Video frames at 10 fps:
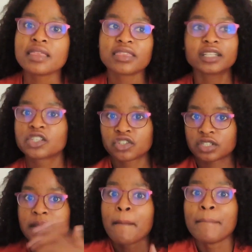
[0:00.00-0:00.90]
That's
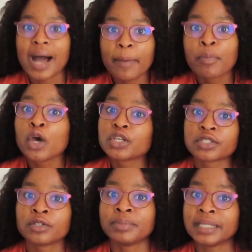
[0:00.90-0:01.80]
just my
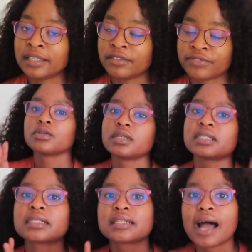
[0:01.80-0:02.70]
personal belief. But
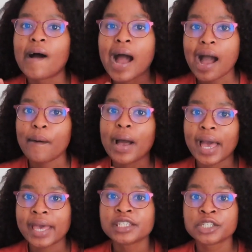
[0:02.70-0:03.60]
this is now how
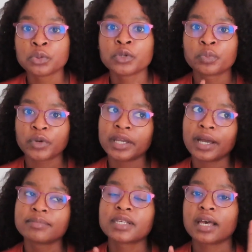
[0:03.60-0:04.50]
I deal with
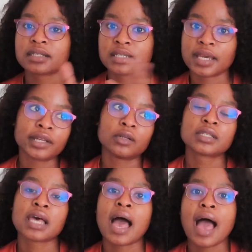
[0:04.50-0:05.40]
breakups as an
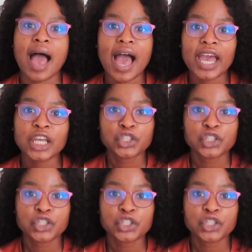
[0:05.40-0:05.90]
adult. I